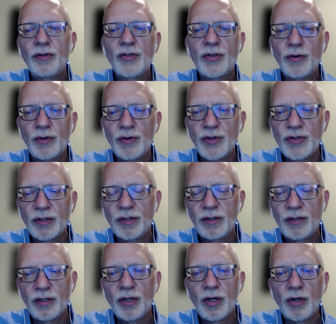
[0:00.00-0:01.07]
so there's
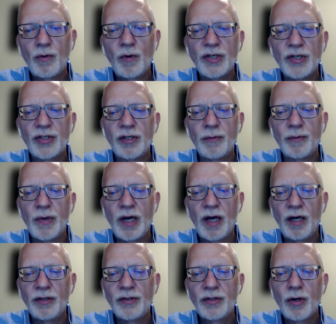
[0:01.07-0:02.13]
a question
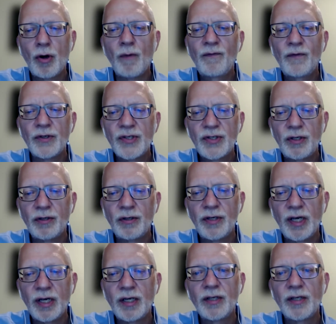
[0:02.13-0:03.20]
about to hope for
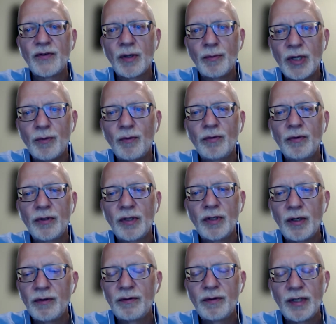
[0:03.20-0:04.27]
seronegatives. I mean,
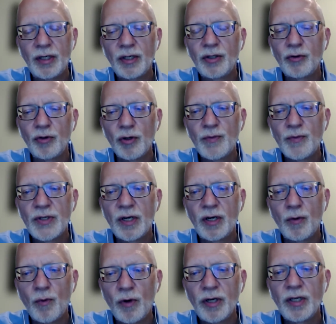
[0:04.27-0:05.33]
there are groups that
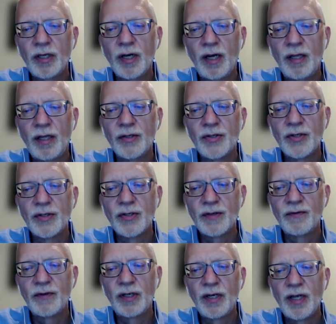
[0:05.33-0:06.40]
are working on this. It's
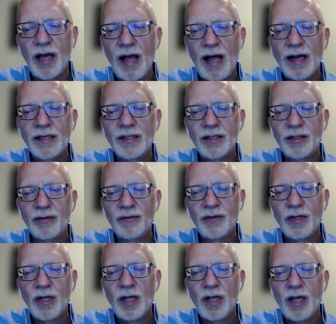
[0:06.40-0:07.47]
a very
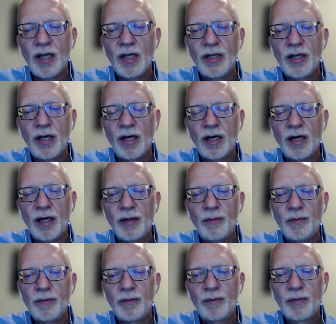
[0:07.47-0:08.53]
active
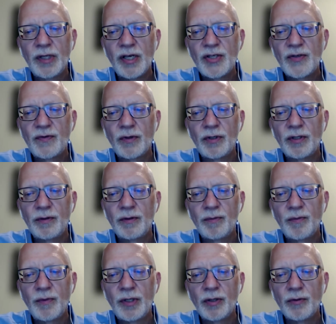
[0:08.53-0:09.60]
place for,
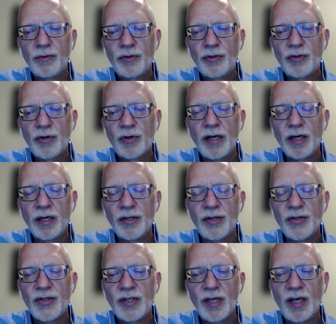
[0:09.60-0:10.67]
trying to
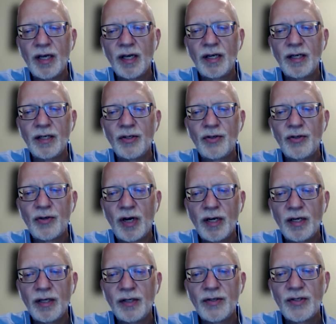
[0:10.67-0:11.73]
understand and
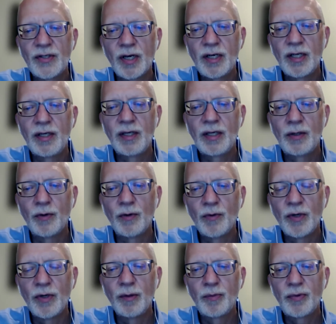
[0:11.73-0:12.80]
trying to study.
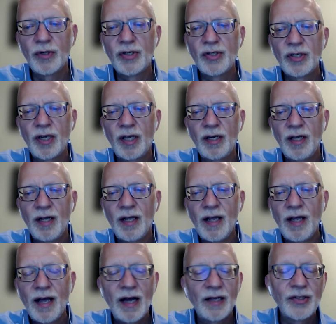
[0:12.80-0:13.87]
We appreciate,
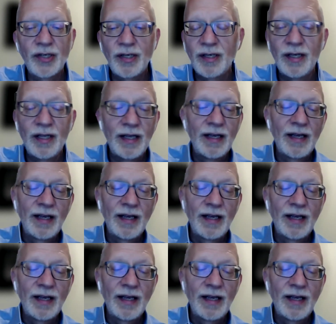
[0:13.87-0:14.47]
I'll tell you,